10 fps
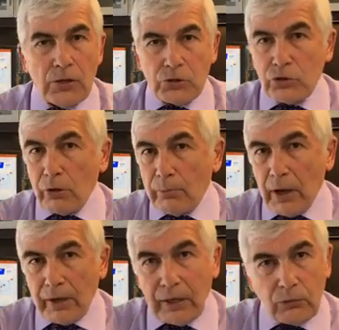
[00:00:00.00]
Stock
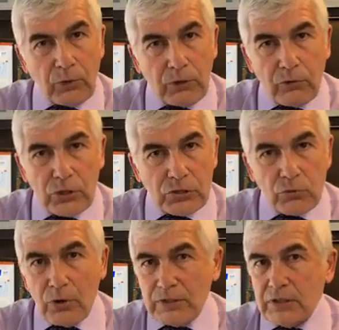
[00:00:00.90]
market, whatever is
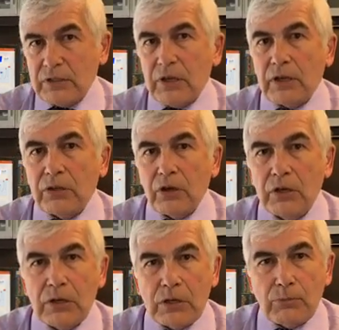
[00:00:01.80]
US and Canada,
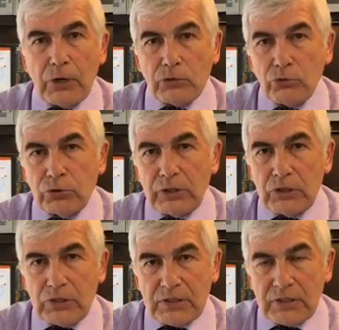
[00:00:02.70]
plus
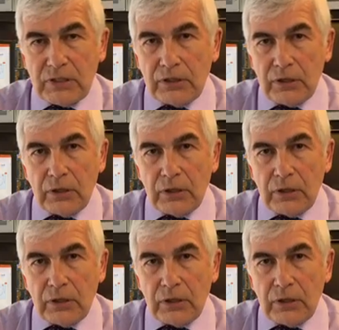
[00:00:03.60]
13, 16.